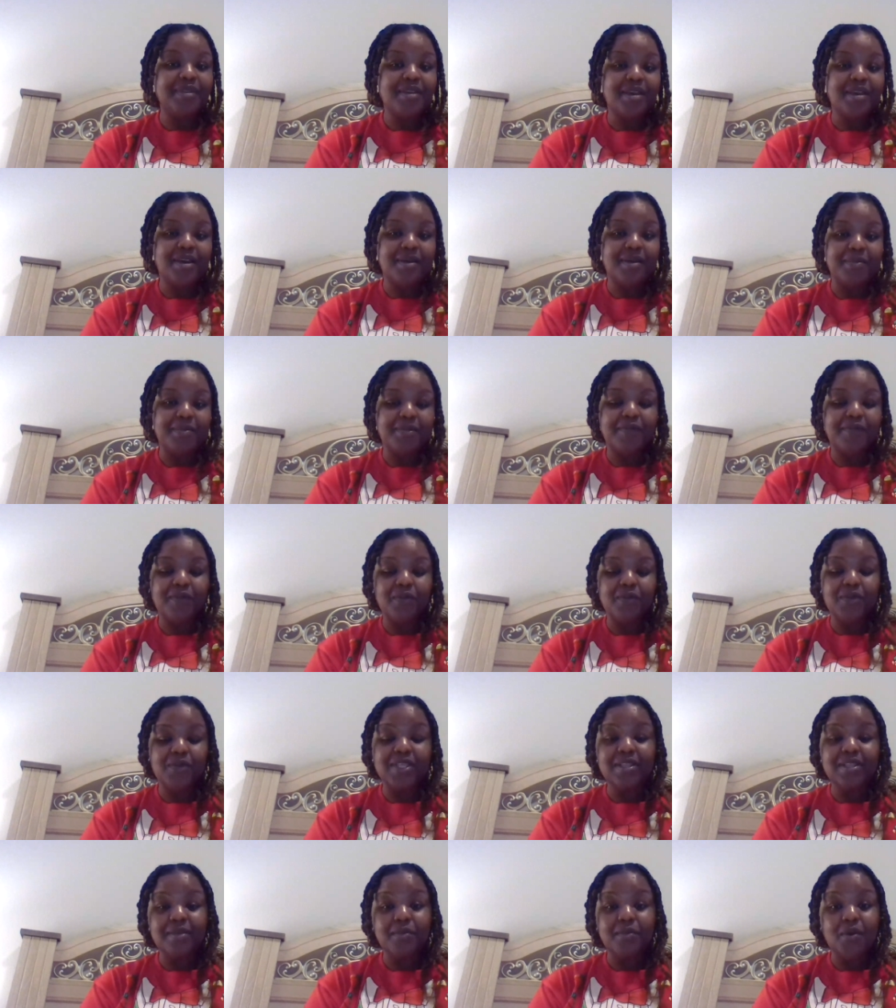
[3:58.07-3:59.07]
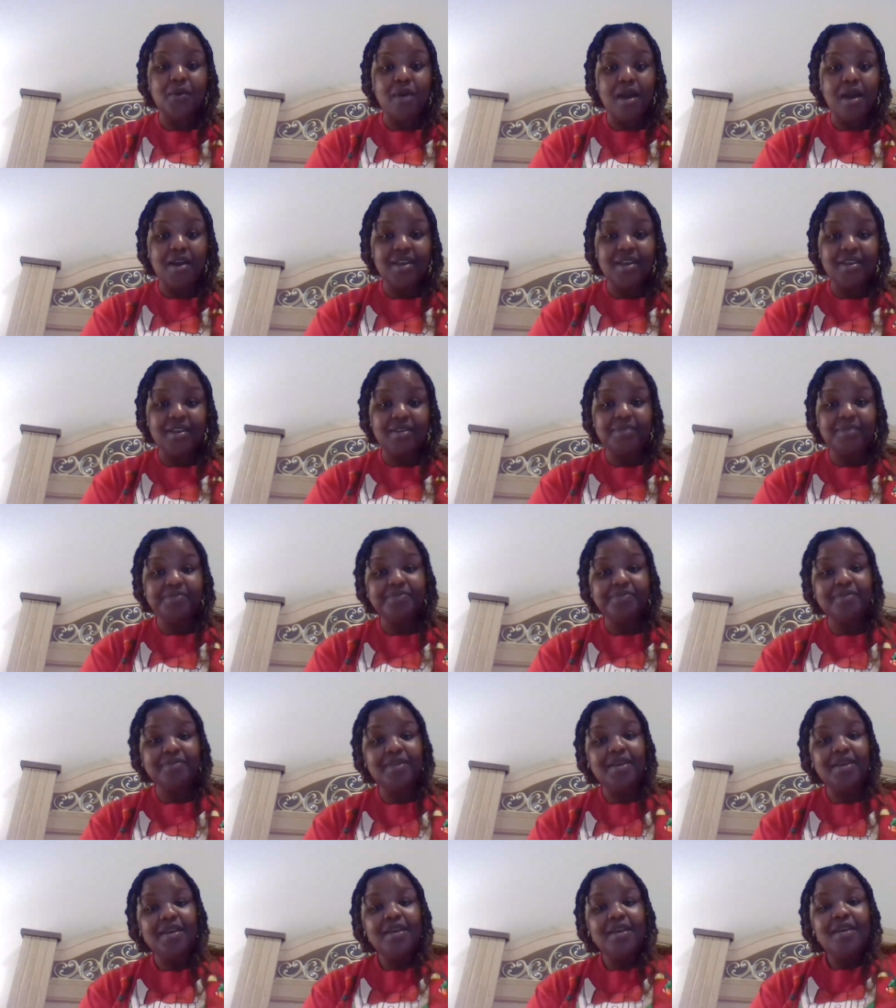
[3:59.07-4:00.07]
Um, if you're with a Moroccan,
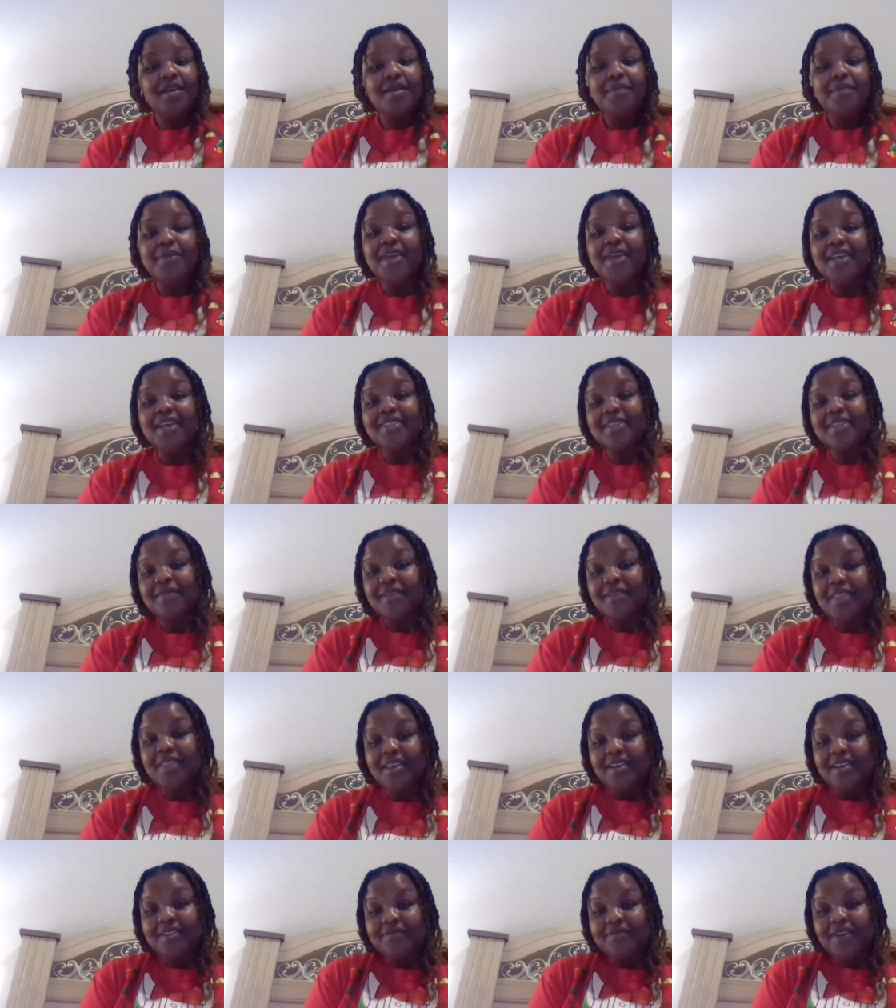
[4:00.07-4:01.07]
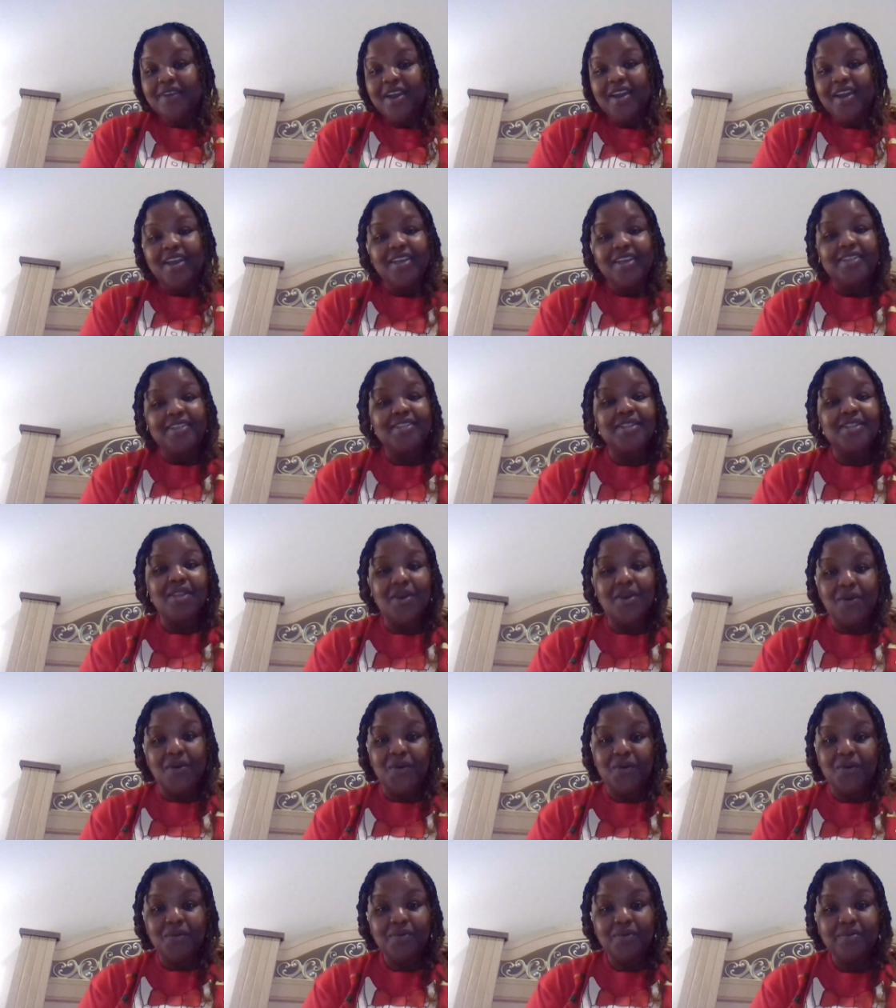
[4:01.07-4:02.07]
because everything is very
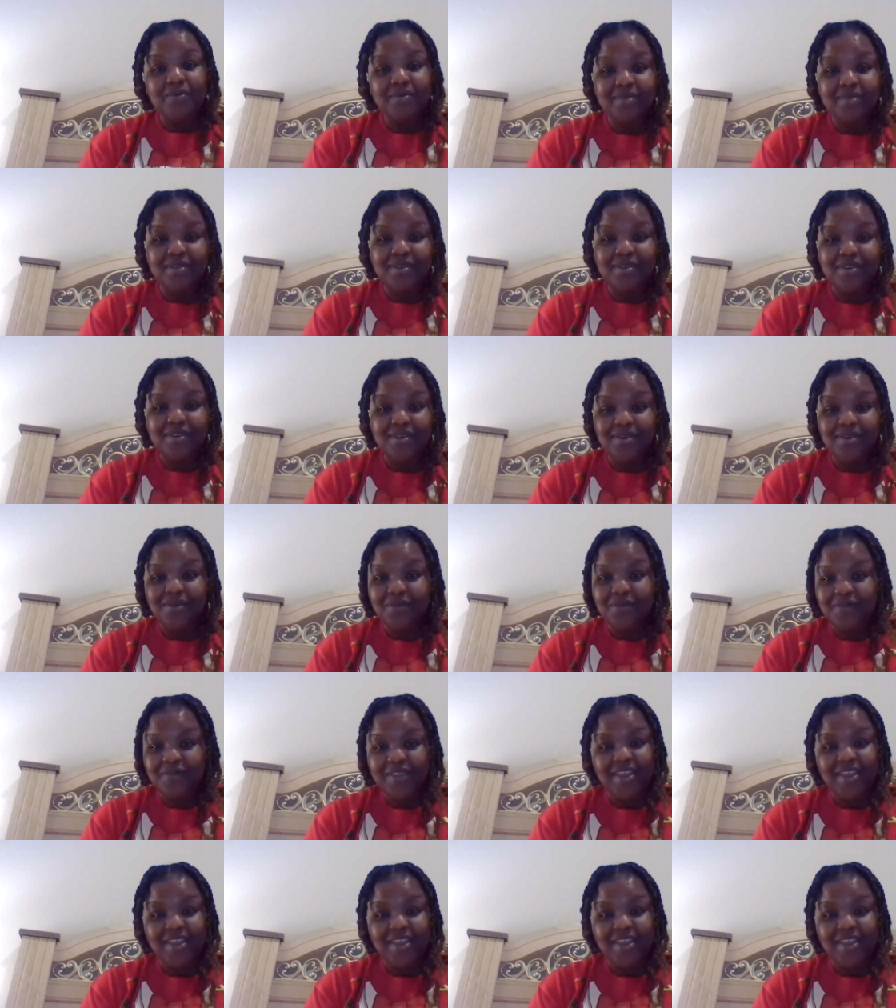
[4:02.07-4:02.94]
slow over